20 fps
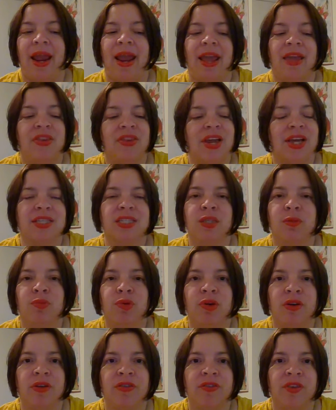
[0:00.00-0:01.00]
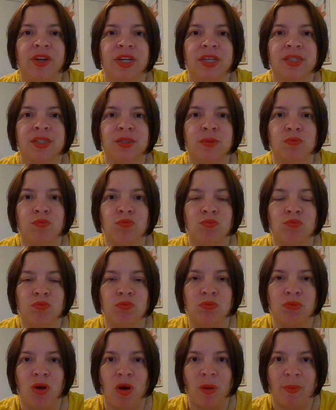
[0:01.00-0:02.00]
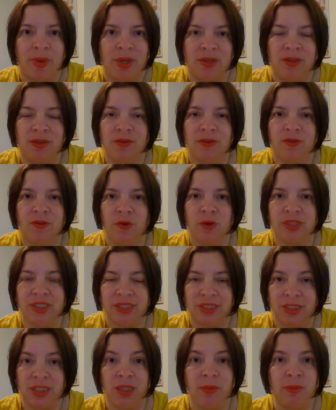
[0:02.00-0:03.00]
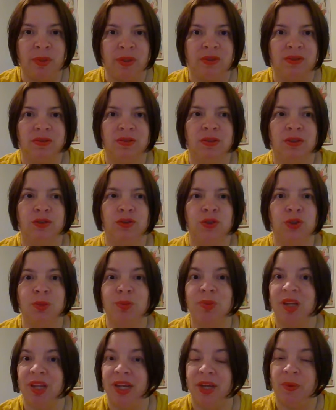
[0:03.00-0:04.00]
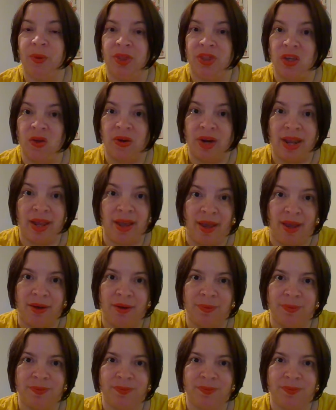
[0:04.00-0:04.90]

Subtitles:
And that's the perfect moment for the demon to play with your head,